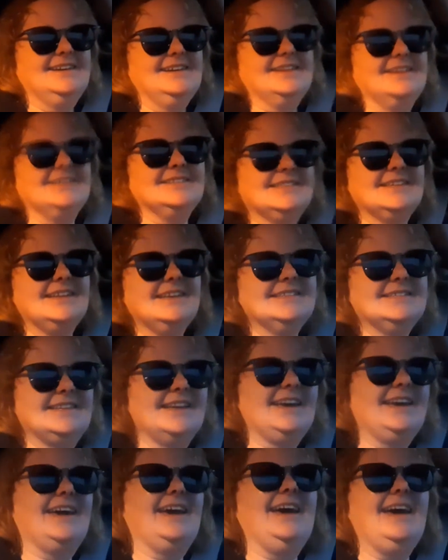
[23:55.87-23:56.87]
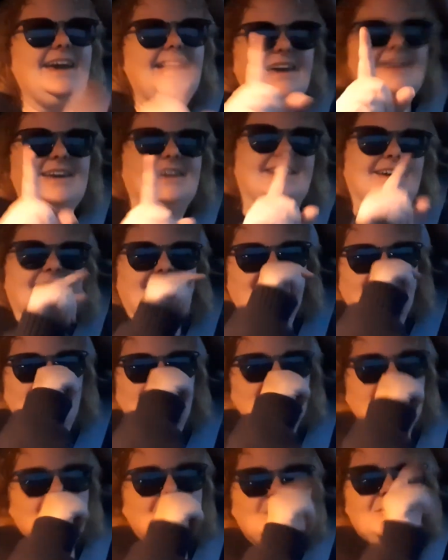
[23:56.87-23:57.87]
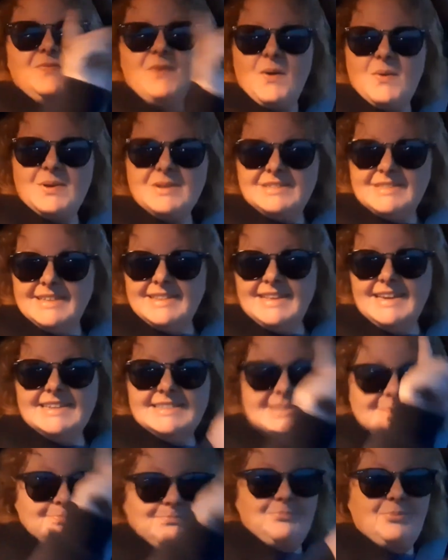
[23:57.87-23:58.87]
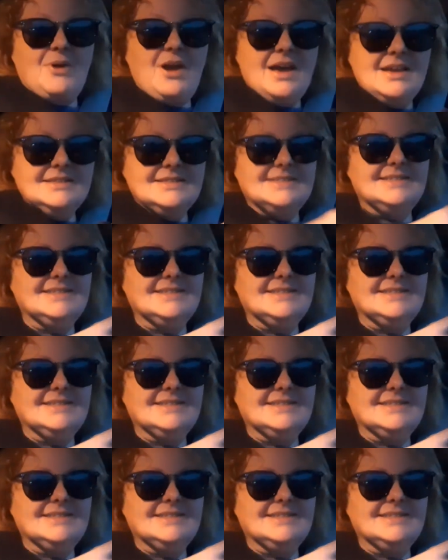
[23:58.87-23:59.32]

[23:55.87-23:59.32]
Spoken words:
Because then I say, hey, let me focus on this. Press